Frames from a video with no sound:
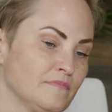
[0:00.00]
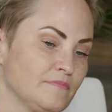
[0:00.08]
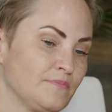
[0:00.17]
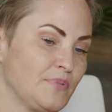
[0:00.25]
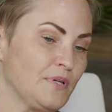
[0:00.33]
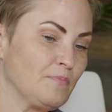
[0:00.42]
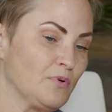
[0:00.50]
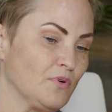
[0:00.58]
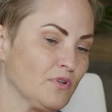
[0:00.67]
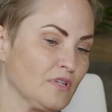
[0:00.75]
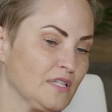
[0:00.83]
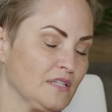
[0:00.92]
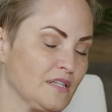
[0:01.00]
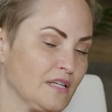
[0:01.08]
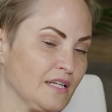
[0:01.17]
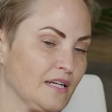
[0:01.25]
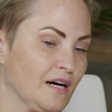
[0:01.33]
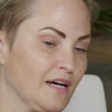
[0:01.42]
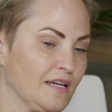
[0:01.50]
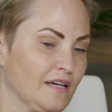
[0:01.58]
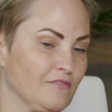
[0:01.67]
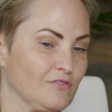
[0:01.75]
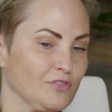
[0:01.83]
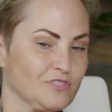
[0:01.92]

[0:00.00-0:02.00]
People that I have looked